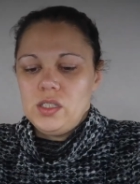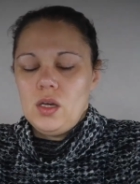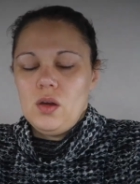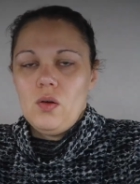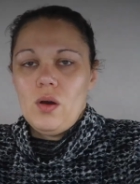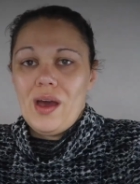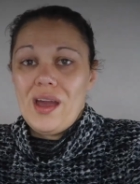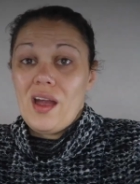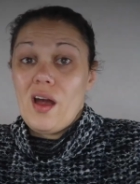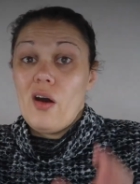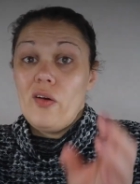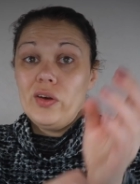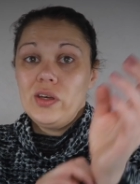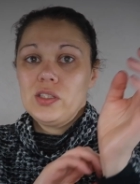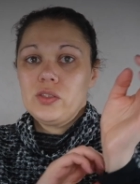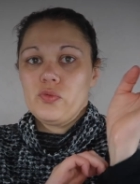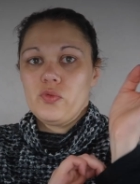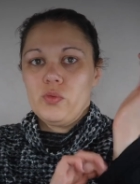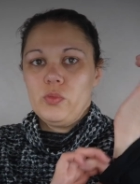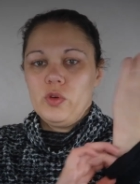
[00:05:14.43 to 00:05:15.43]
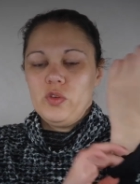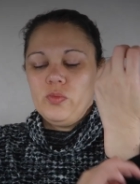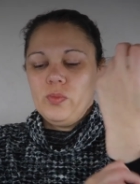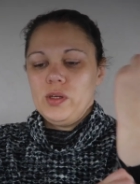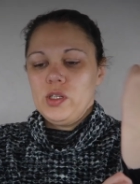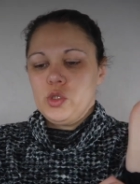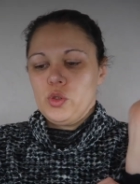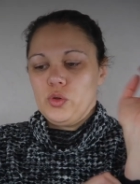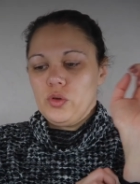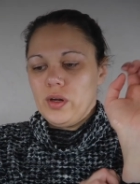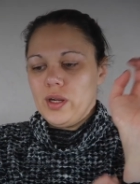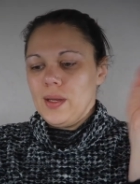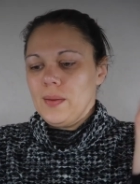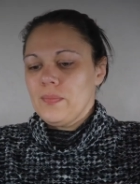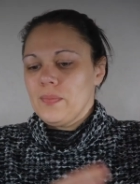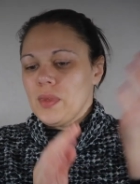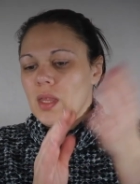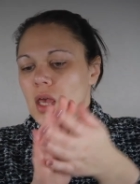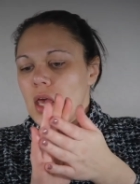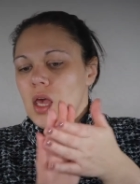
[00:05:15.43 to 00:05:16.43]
So I always remove my jewelry.